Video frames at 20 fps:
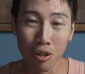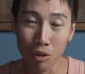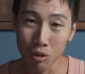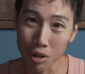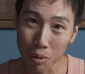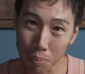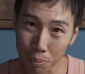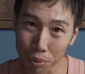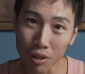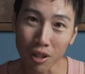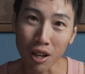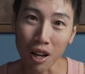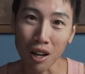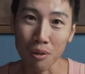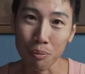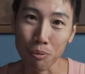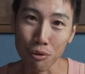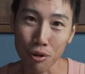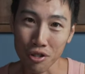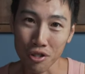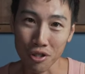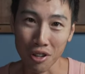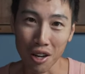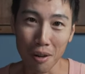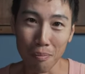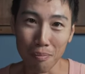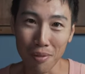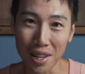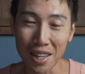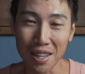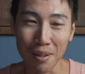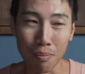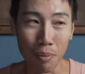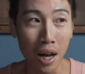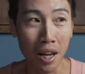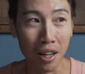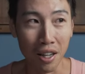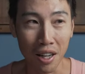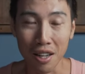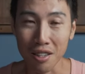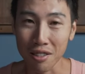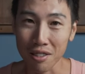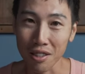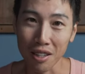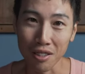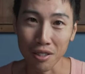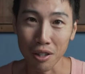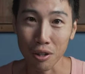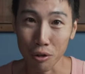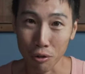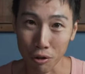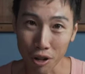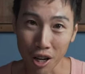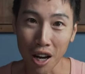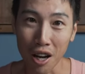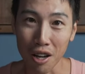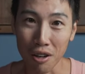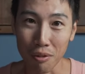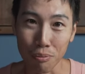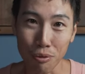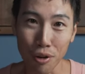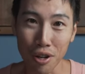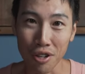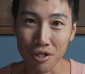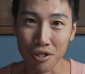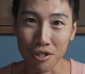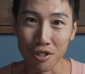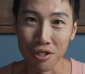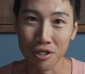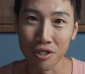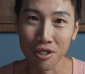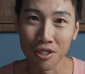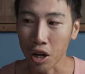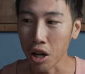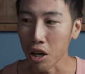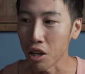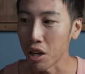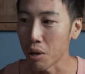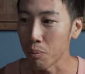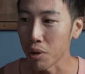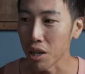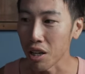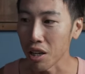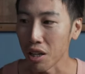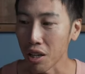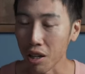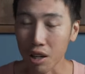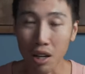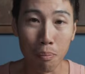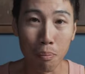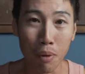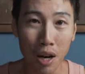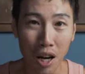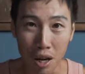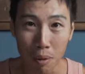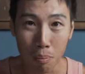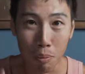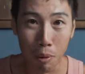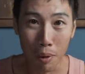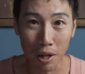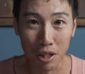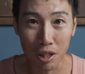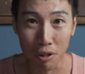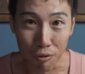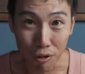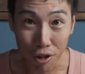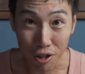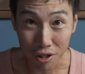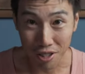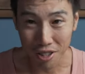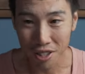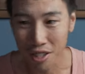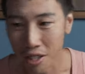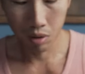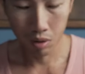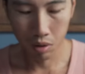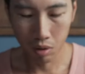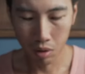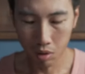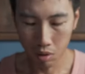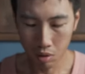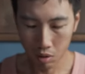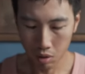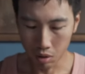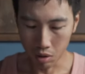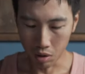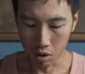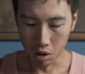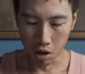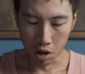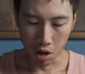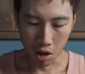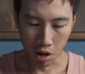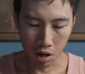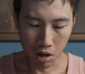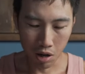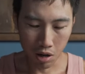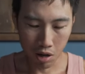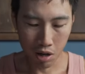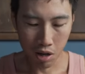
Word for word: They put a lot of pressure on me, but I guess that's a good kind of pressure. Okay, let me get my boba tea first. Yeah.